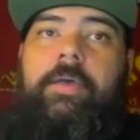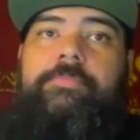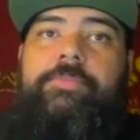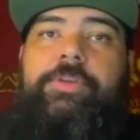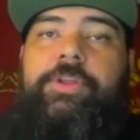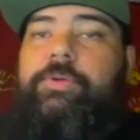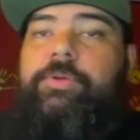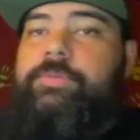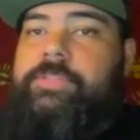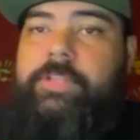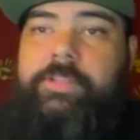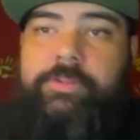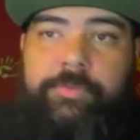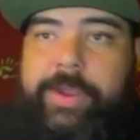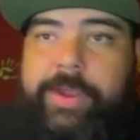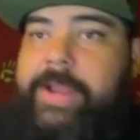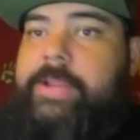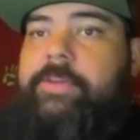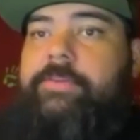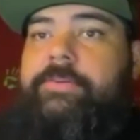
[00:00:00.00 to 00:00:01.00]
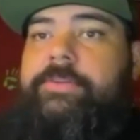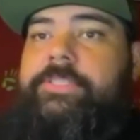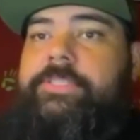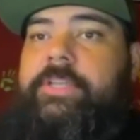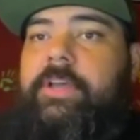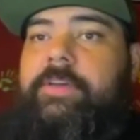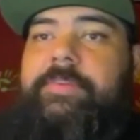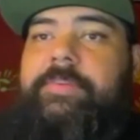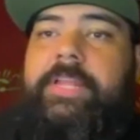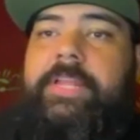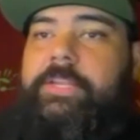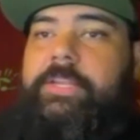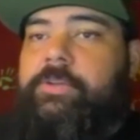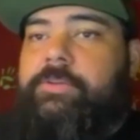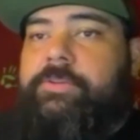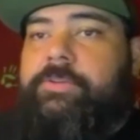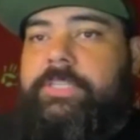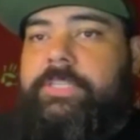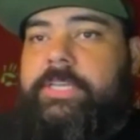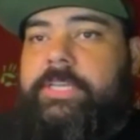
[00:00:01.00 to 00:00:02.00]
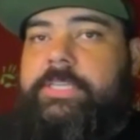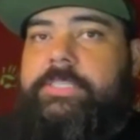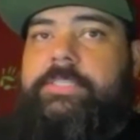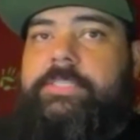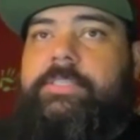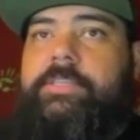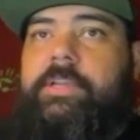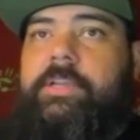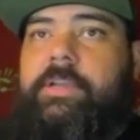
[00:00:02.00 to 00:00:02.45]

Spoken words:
you know, was on the radio and stuff, and then used his